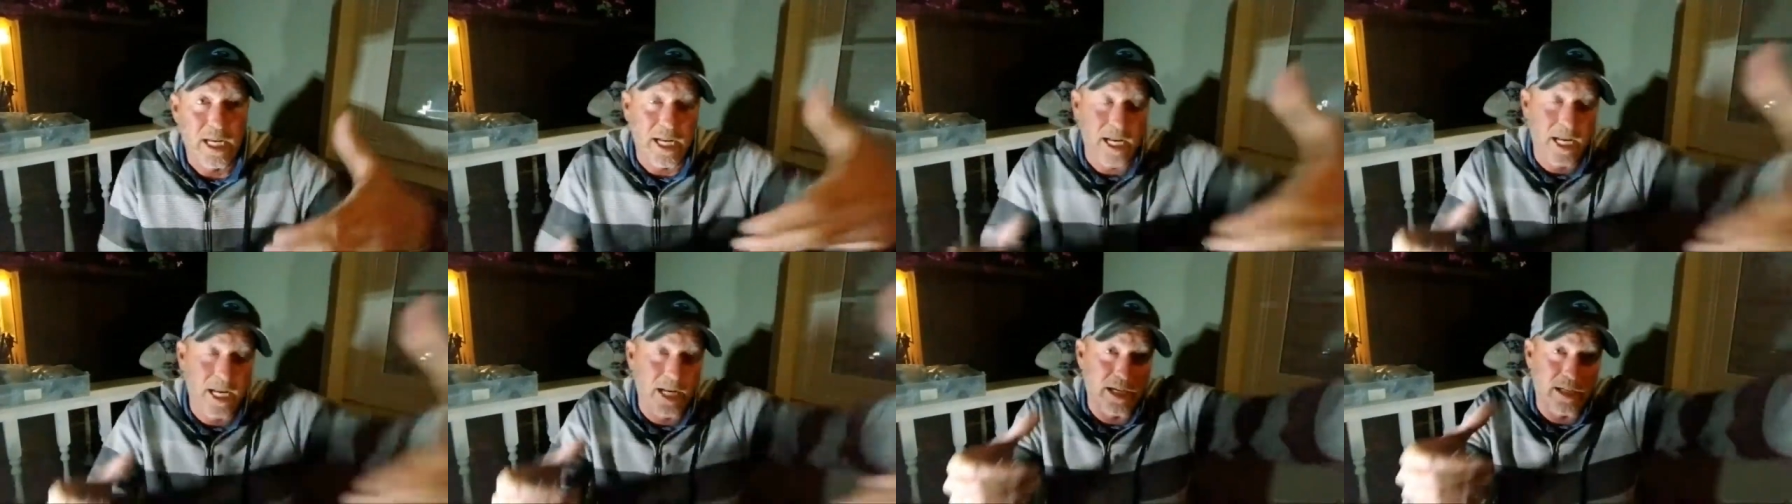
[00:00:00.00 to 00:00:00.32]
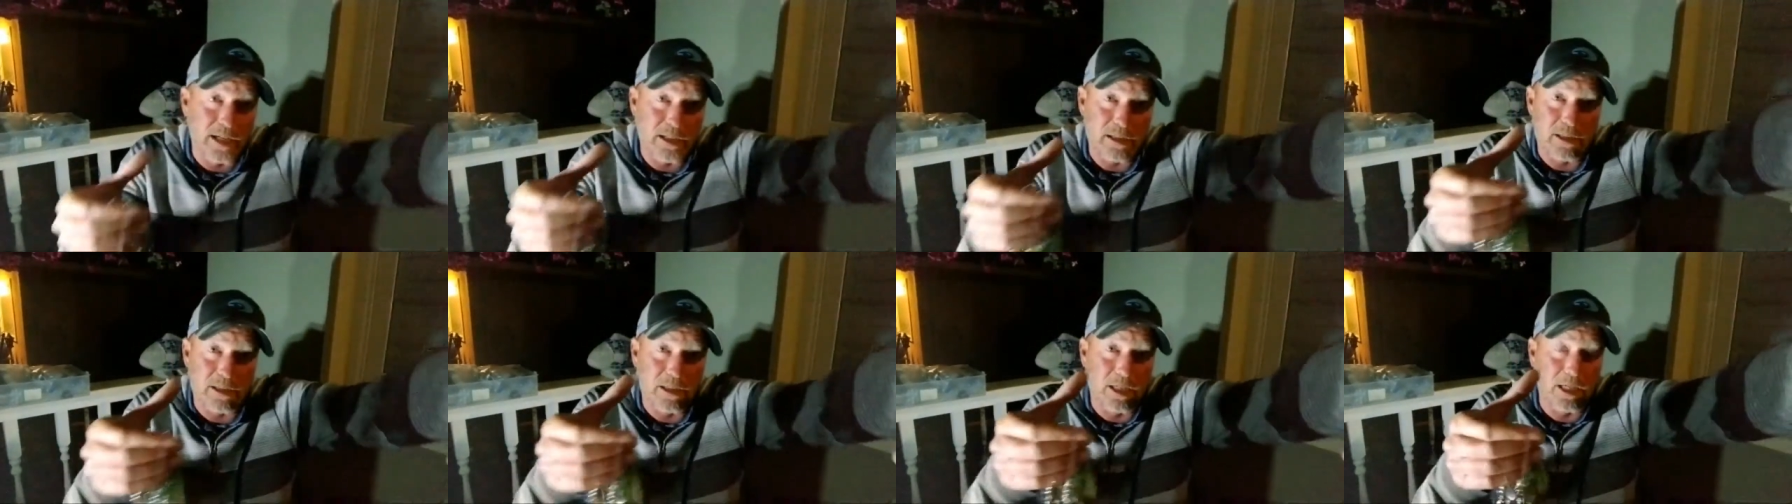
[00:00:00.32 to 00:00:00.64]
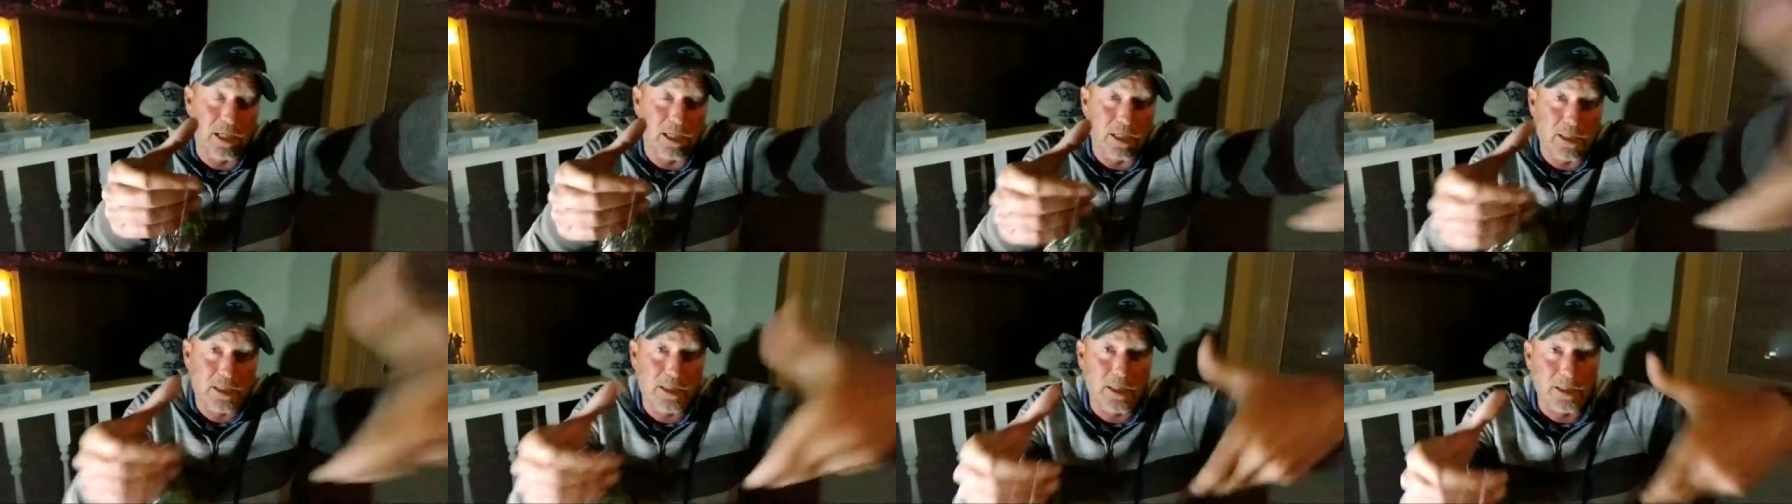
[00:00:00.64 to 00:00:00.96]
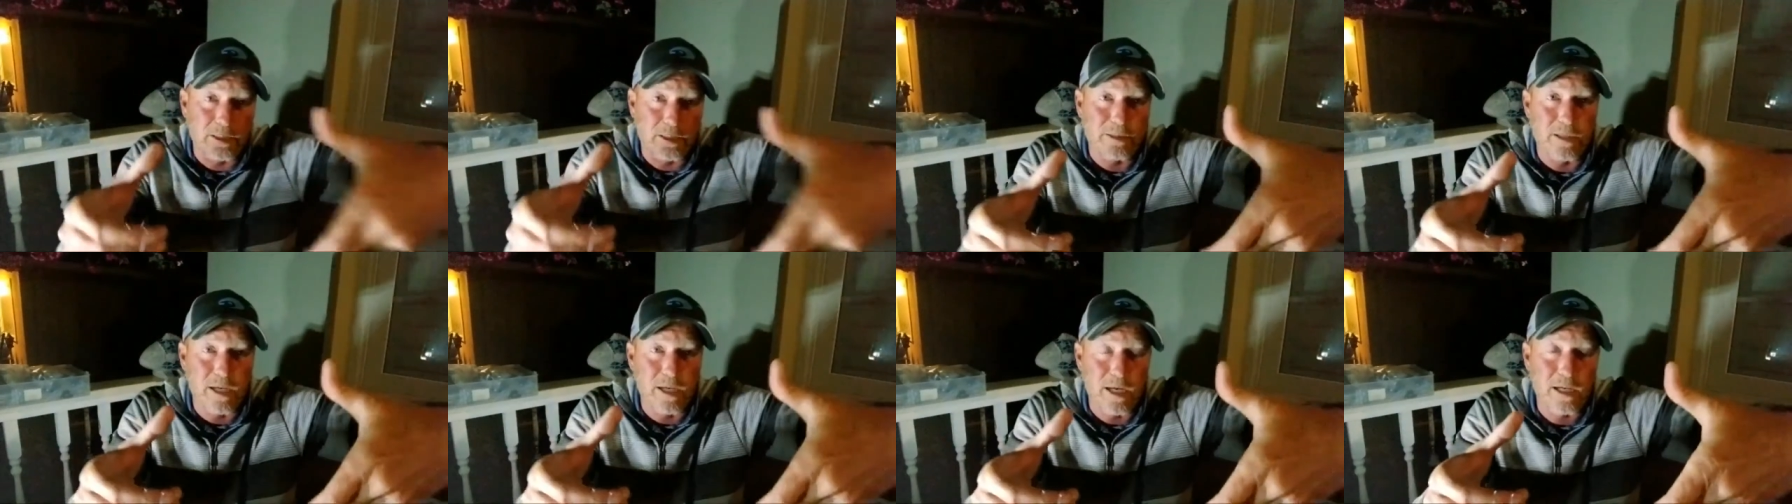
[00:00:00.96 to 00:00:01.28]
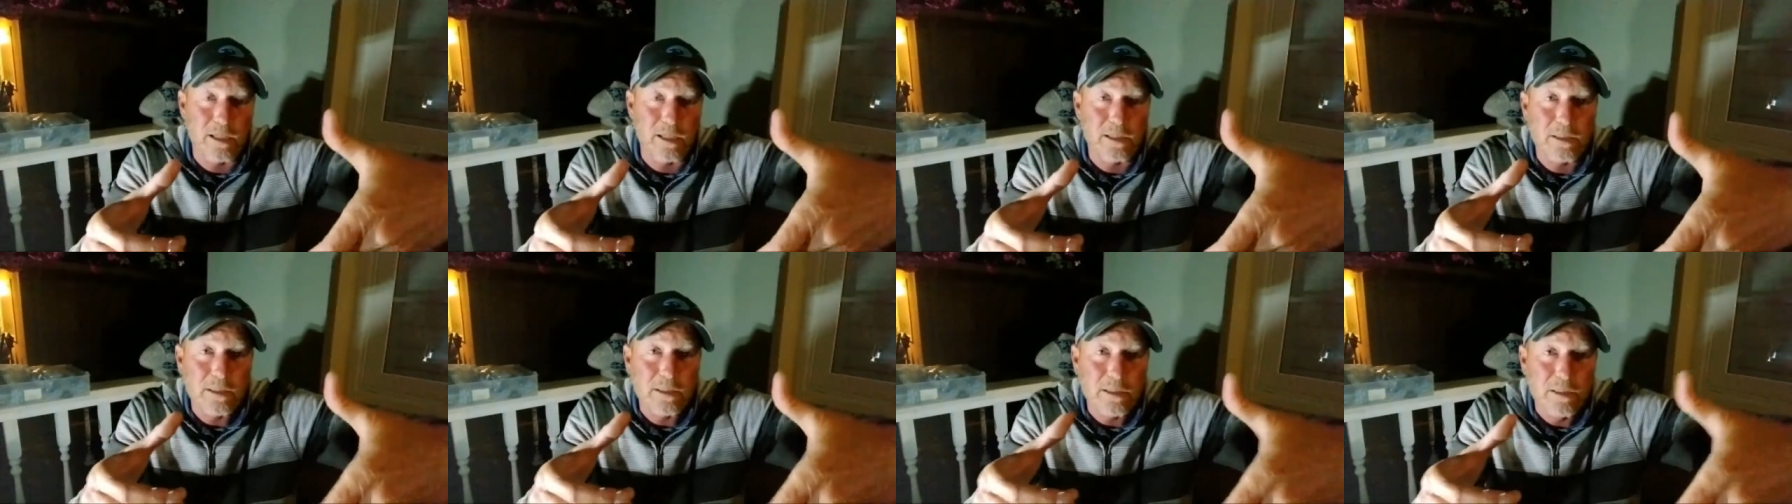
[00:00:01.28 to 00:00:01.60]
and it clicks
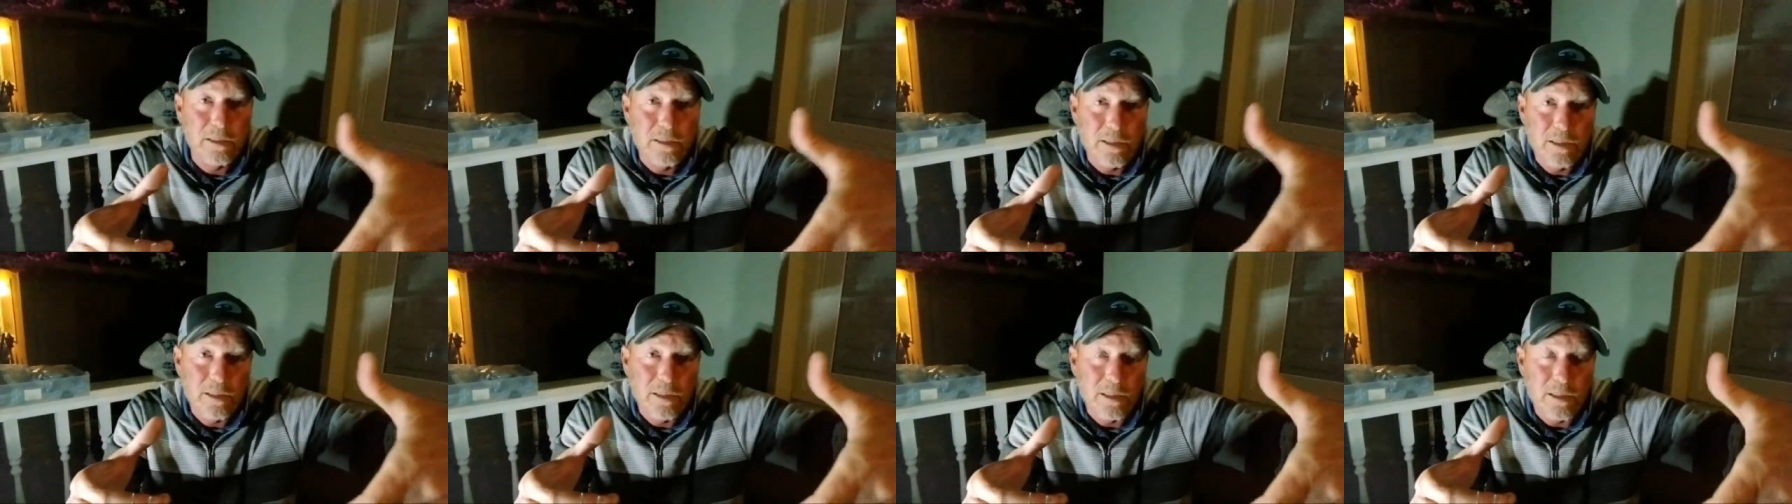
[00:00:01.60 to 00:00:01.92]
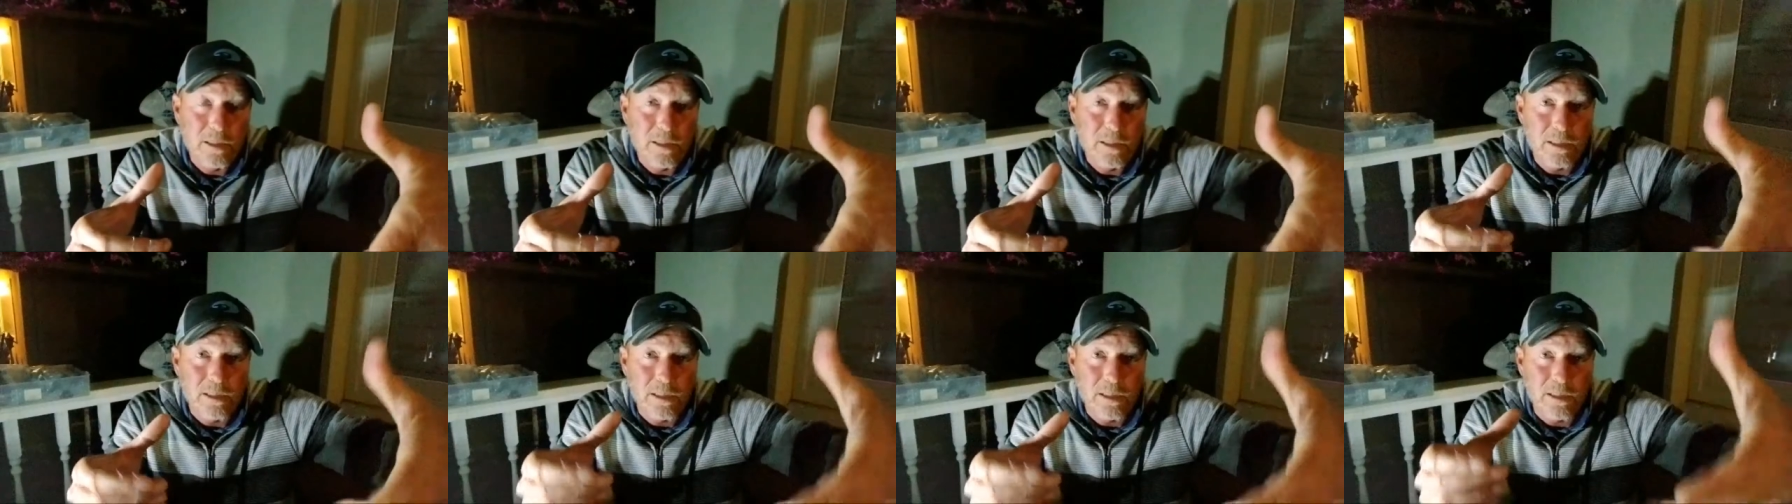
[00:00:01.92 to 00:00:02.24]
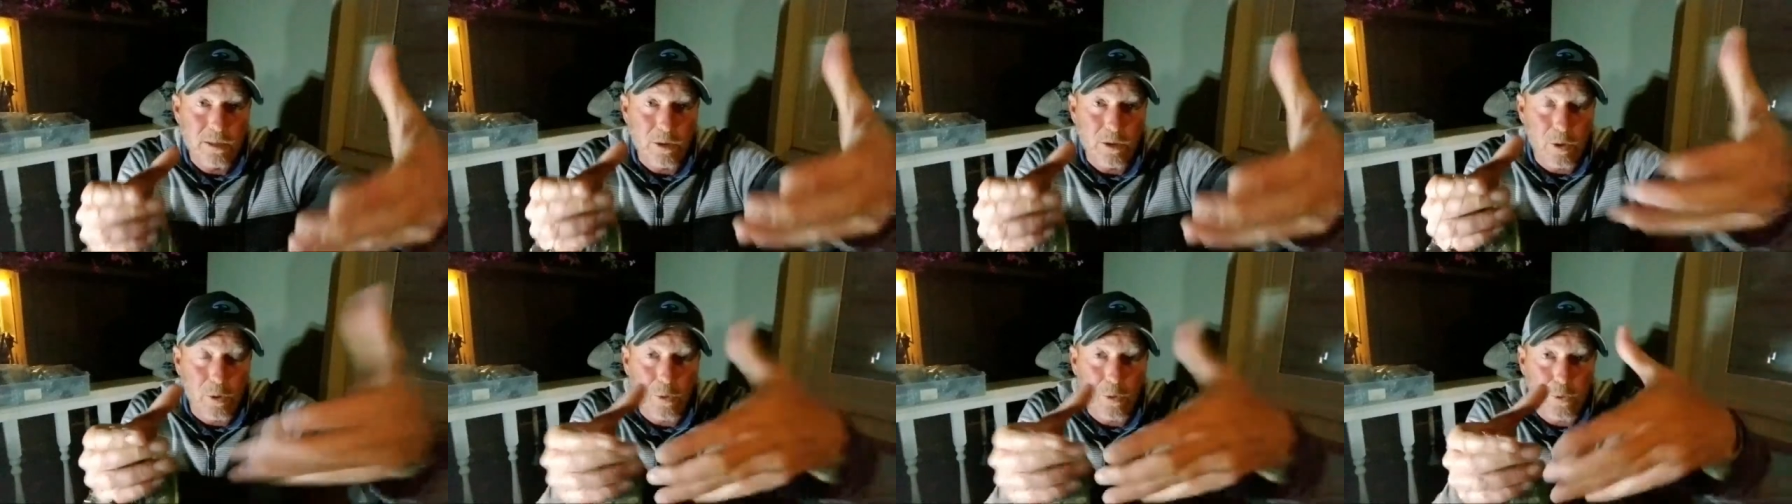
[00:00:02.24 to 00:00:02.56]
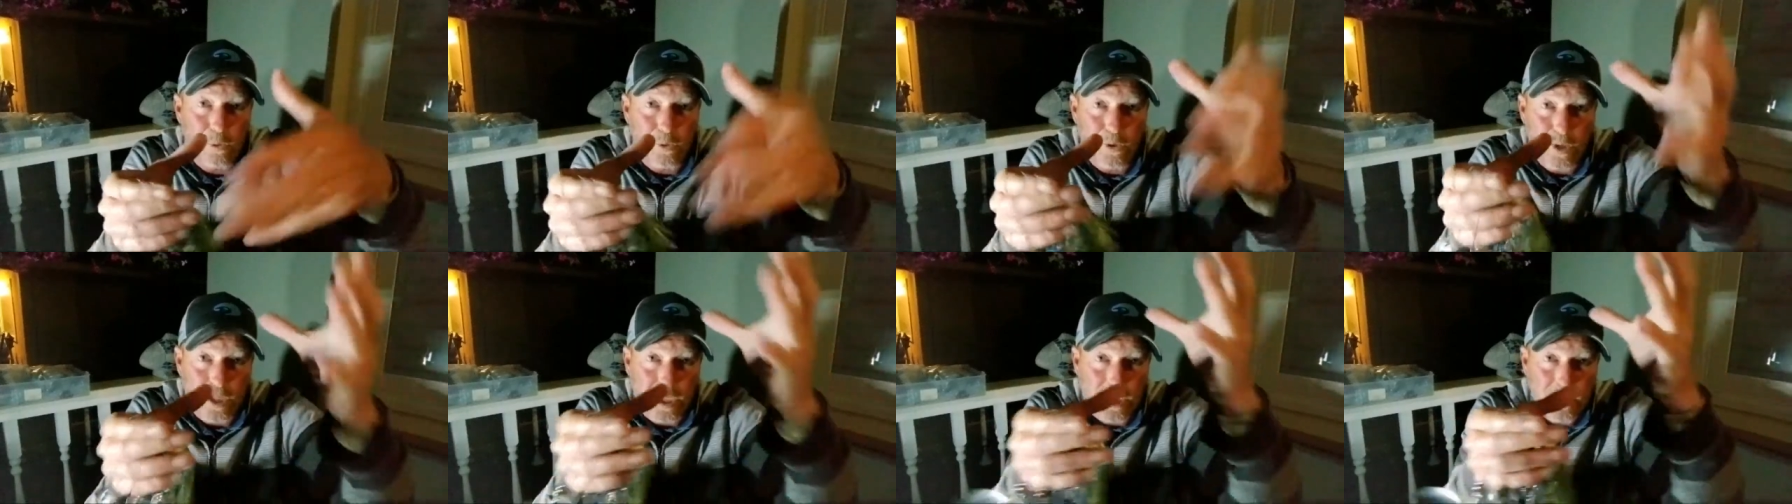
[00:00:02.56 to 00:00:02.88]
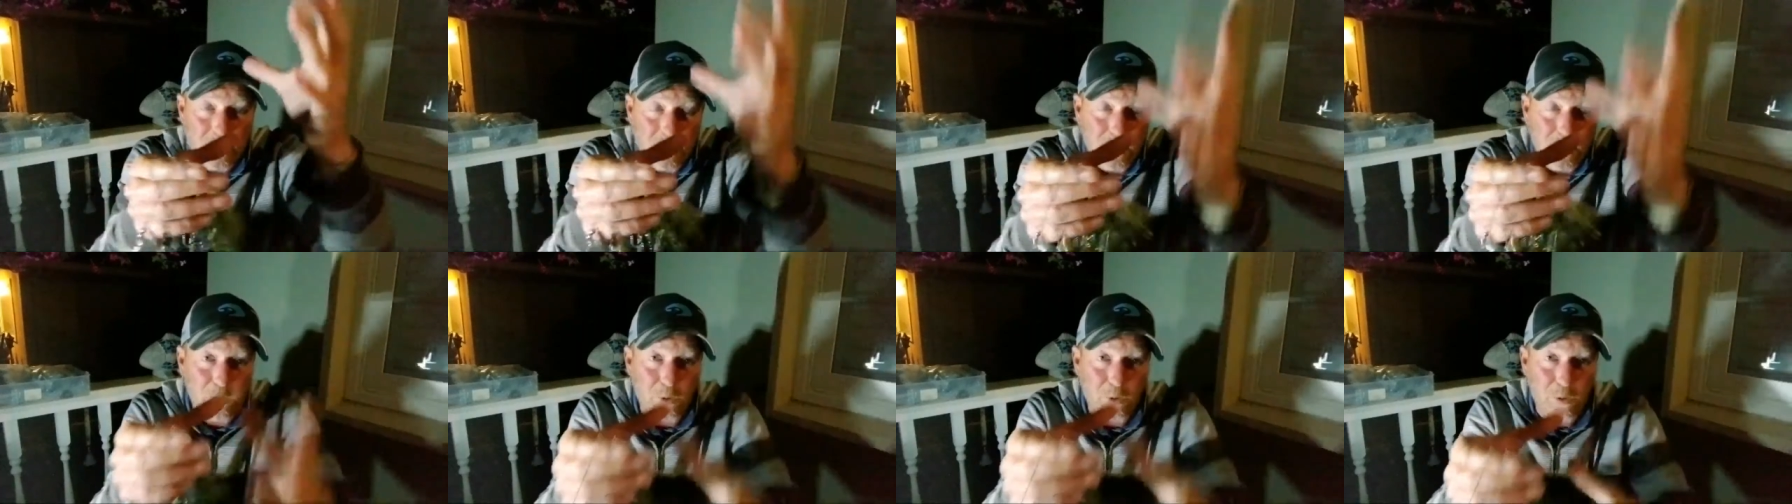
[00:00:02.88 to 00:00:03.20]
on the whole
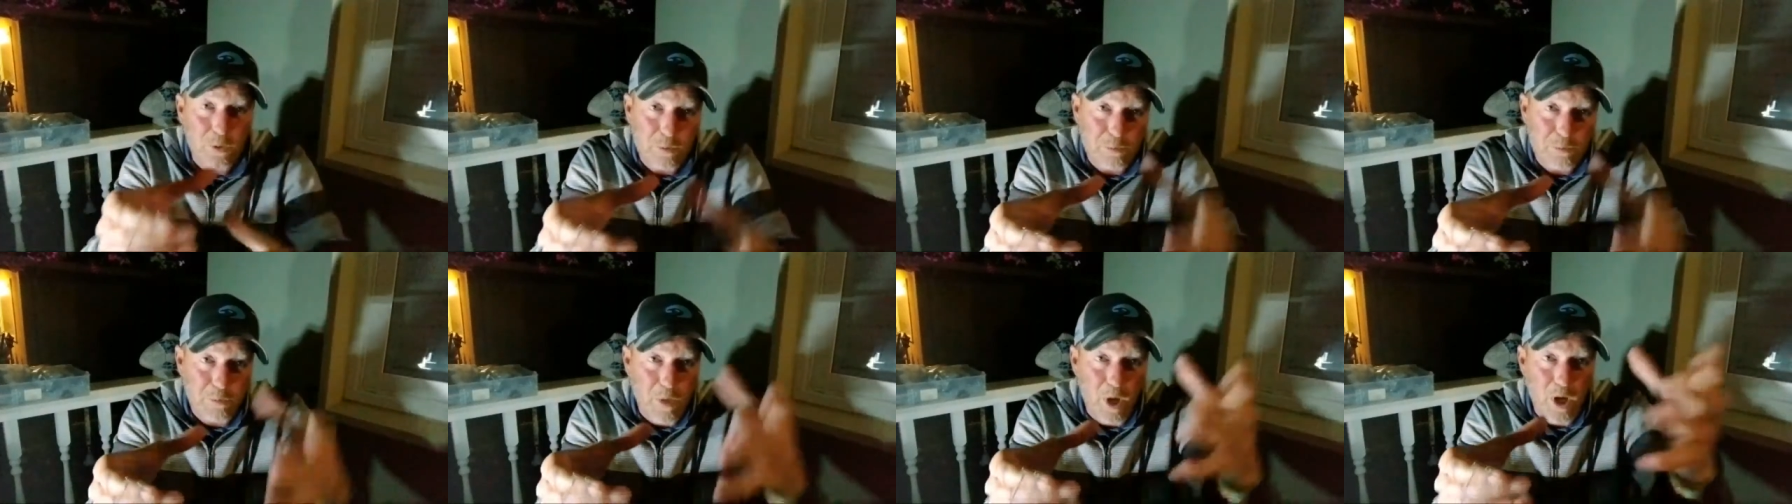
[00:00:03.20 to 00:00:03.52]
thing, the whole